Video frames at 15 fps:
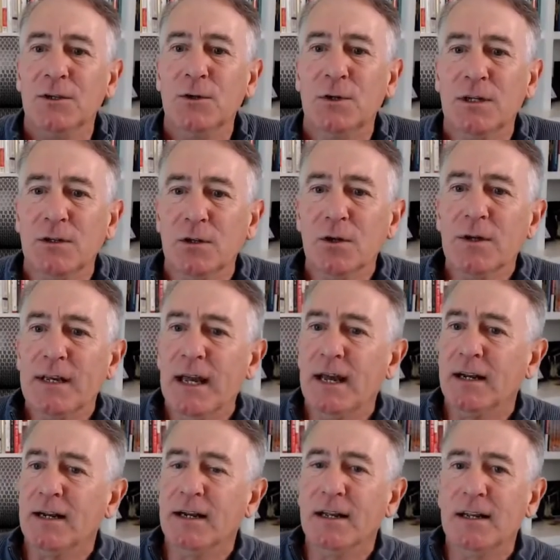you can look
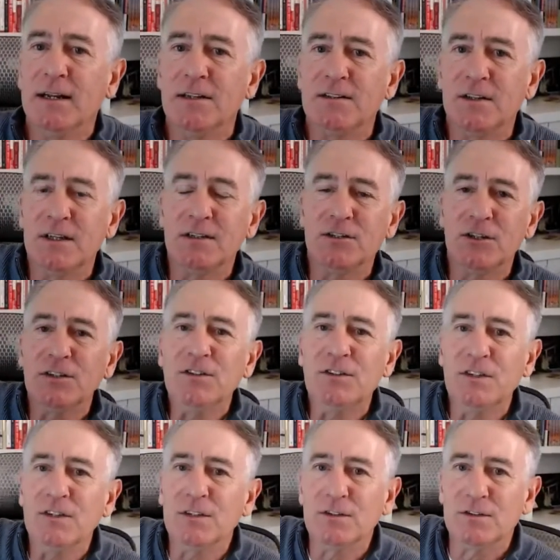at it and it
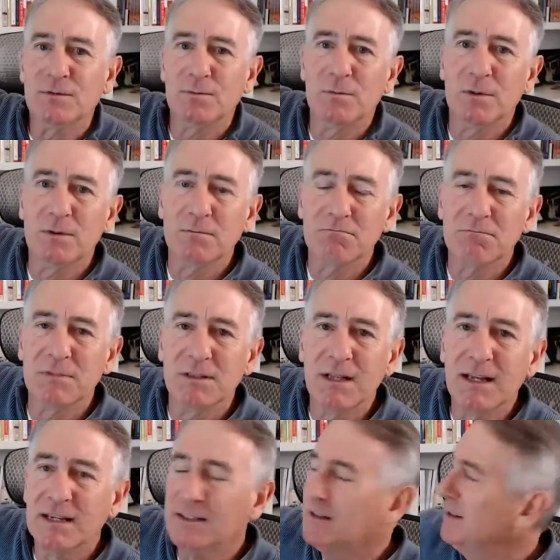just is
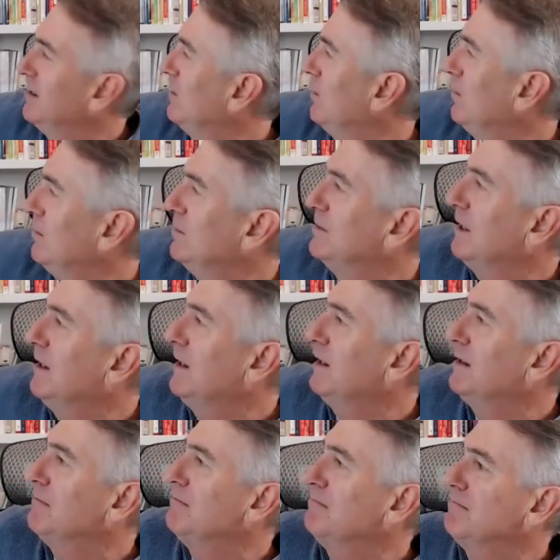like the old,
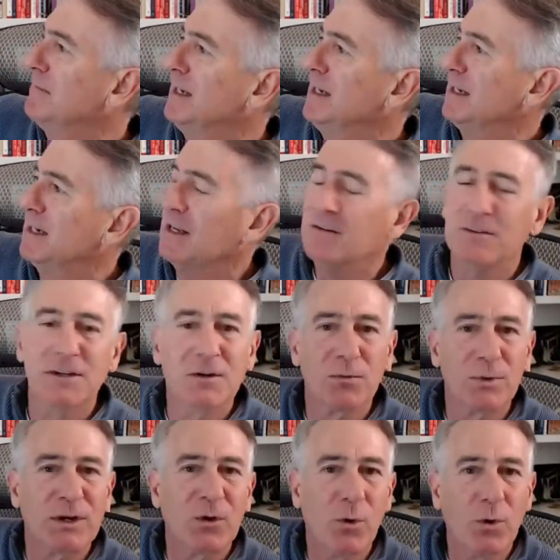kind of in a
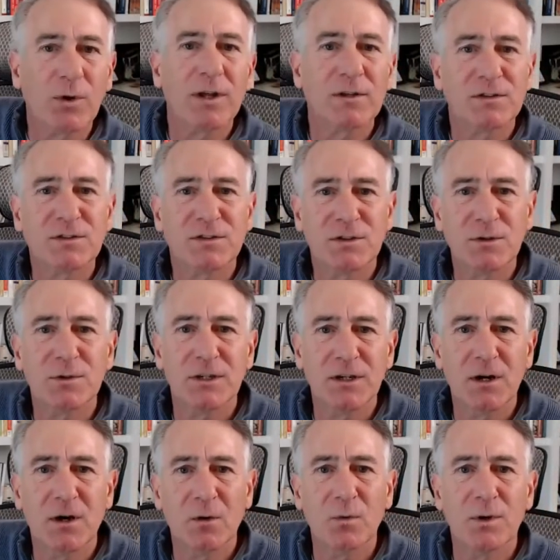recording
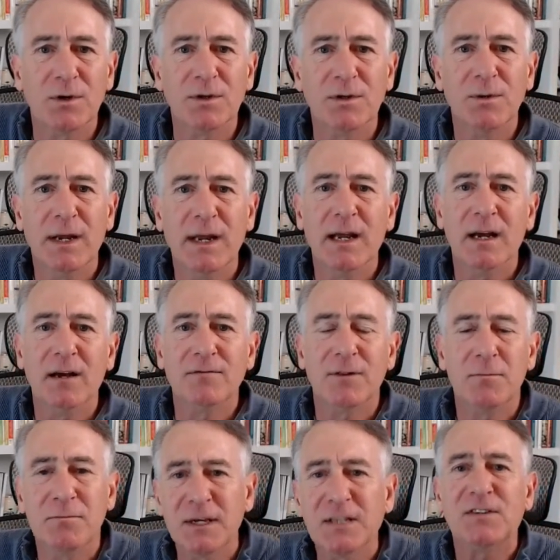studio where you have
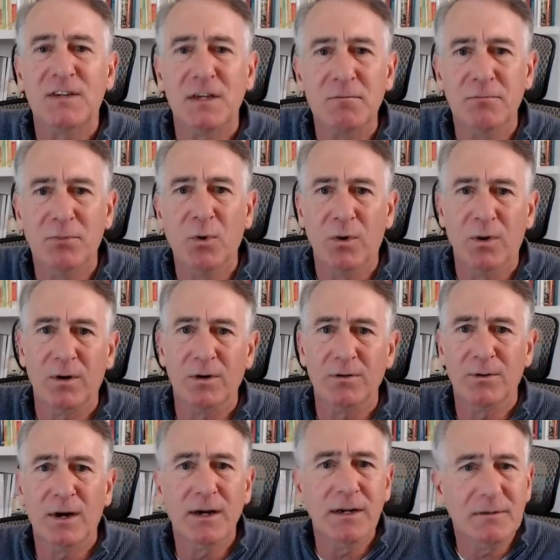the mixing board,
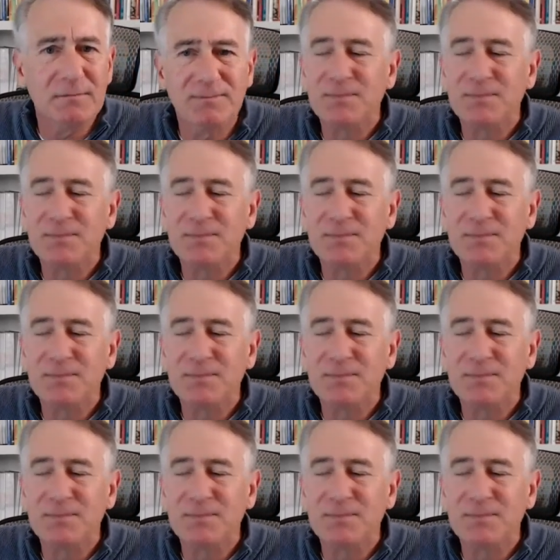right?